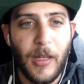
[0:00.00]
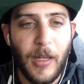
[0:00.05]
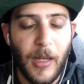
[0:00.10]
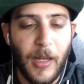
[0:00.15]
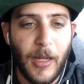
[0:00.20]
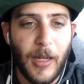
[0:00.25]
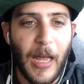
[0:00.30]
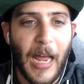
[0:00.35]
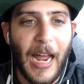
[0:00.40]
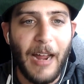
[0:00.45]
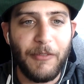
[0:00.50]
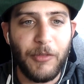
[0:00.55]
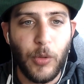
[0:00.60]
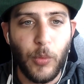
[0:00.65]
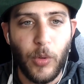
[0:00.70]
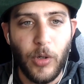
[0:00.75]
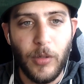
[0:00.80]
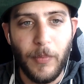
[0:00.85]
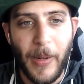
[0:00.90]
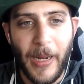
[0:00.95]

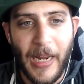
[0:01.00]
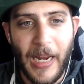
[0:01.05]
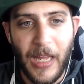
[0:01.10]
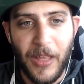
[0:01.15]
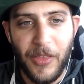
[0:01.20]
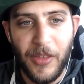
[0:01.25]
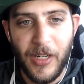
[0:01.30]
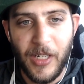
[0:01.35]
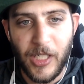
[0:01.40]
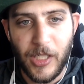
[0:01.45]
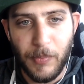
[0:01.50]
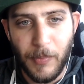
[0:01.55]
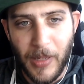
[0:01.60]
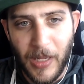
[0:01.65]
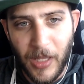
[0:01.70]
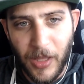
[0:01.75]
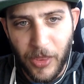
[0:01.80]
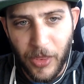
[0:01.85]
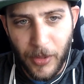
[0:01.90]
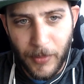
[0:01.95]
afterward by Anthony
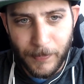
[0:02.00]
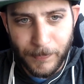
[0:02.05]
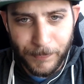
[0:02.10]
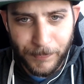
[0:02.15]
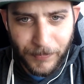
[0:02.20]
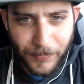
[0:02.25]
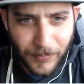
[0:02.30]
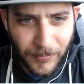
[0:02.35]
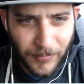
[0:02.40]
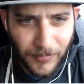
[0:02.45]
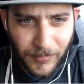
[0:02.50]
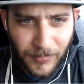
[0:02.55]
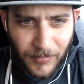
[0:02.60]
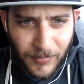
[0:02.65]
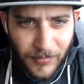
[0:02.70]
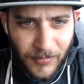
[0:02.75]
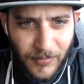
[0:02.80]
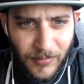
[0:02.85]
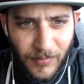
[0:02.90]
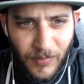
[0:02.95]
Smith.
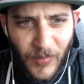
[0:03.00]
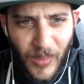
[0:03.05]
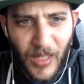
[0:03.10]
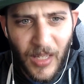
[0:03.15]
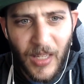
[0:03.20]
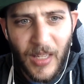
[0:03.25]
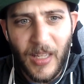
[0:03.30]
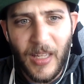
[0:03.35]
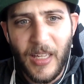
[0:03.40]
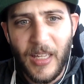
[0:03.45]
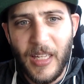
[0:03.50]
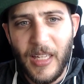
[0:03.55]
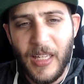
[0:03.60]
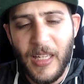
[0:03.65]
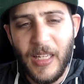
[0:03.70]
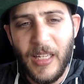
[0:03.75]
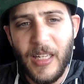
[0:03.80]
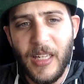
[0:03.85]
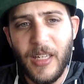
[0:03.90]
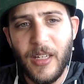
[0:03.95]

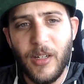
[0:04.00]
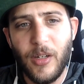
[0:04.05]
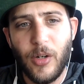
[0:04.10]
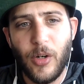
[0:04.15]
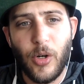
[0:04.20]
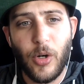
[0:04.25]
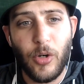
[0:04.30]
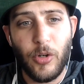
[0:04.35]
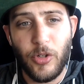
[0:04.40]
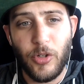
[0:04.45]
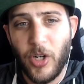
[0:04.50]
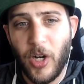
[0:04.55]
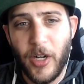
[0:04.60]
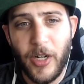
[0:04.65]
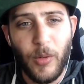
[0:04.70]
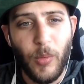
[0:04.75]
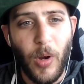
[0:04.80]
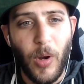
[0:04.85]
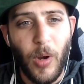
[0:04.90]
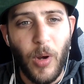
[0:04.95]
He hurt
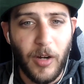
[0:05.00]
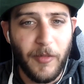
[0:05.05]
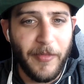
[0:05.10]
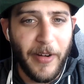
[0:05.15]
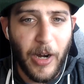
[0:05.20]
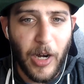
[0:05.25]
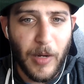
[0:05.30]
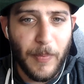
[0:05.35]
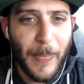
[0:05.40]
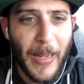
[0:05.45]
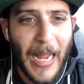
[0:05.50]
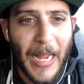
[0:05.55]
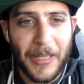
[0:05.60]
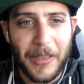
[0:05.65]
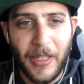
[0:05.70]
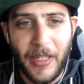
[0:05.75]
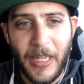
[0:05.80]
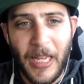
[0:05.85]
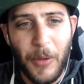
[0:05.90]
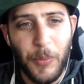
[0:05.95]
Johnny Walker very
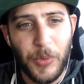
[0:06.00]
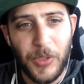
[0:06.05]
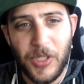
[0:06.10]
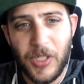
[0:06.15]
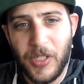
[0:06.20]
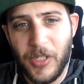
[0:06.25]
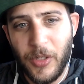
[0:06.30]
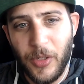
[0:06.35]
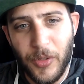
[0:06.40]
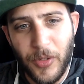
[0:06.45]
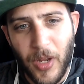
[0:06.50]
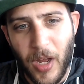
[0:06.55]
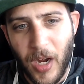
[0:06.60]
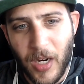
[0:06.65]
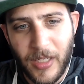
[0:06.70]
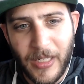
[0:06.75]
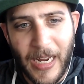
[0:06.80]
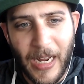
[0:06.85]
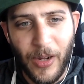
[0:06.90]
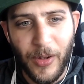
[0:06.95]
badly and was still
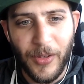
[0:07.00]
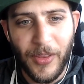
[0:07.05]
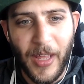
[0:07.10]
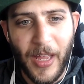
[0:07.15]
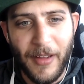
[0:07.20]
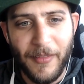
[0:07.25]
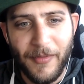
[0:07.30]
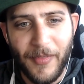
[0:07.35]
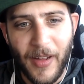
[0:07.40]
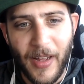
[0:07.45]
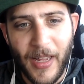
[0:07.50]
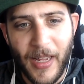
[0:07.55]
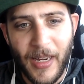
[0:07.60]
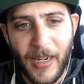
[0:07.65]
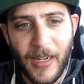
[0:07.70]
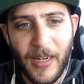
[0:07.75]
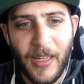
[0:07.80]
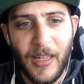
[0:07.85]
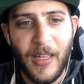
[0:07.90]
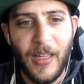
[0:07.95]
knocked out in that
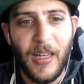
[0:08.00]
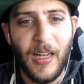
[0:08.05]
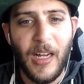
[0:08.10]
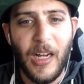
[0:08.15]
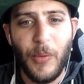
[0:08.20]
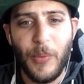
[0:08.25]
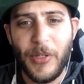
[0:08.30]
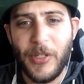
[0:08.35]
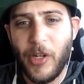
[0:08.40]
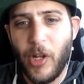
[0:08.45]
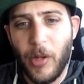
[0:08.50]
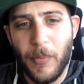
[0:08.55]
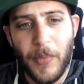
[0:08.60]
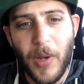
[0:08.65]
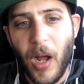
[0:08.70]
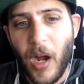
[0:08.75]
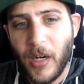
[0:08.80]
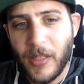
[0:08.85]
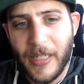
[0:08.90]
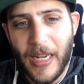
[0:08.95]
fight. We saw him
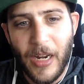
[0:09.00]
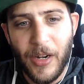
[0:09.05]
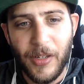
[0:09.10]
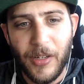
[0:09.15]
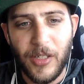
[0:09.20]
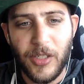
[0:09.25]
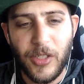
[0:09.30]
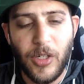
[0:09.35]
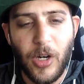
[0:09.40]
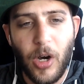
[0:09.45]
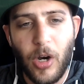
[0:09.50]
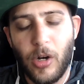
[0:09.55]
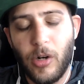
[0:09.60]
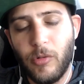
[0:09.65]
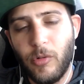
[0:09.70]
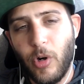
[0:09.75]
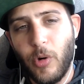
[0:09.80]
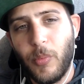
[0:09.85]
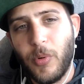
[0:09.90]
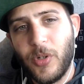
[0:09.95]
knocked out against Carl
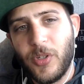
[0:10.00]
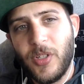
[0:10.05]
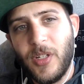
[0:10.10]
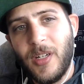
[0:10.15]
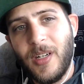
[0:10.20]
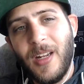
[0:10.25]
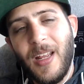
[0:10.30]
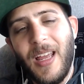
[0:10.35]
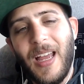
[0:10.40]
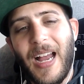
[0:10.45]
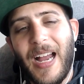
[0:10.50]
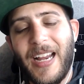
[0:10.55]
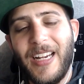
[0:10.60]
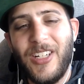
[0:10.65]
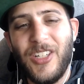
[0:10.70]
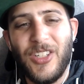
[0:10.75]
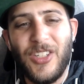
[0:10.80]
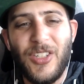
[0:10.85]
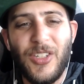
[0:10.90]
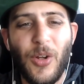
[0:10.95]
Roberson. I
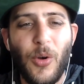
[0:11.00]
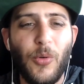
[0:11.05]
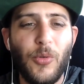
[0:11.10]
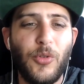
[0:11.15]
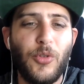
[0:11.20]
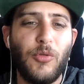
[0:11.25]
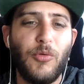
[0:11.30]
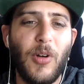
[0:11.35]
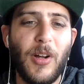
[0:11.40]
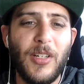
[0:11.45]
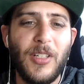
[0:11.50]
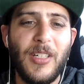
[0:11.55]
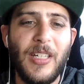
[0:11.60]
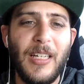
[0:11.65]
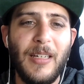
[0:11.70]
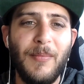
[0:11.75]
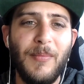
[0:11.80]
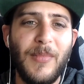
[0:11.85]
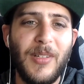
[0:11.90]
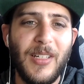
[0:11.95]
just don't trust
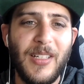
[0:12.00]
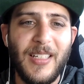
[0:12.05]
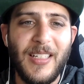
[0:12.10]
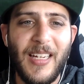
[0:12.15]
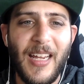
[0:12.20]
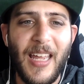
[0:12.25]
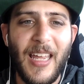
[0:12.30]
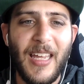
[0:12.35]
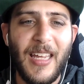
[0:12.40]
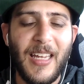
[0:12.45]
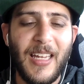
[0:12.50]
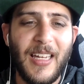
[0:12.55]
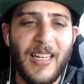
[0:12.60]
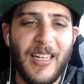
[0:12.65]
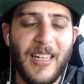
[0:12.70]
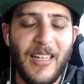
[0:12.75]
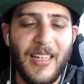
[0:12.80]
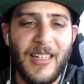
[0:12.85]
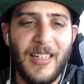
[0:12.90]
him to take